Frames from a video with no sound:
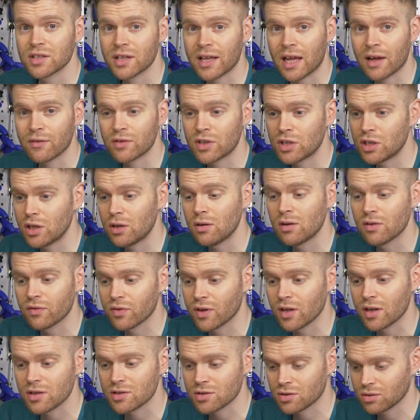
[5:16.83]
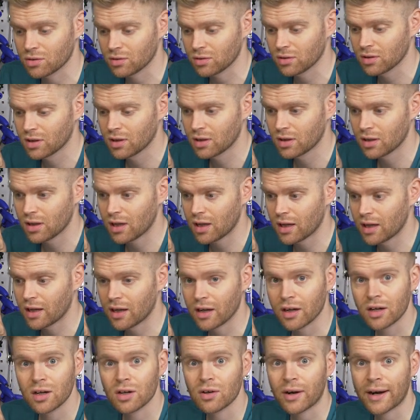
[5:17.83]
So they have a universal
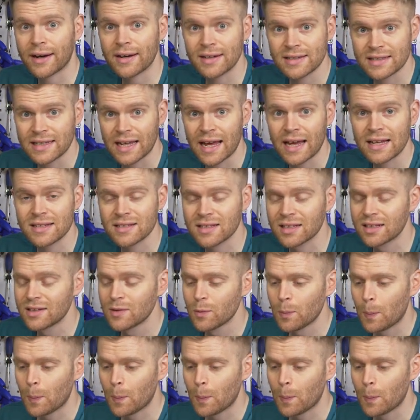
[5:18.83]
crank set.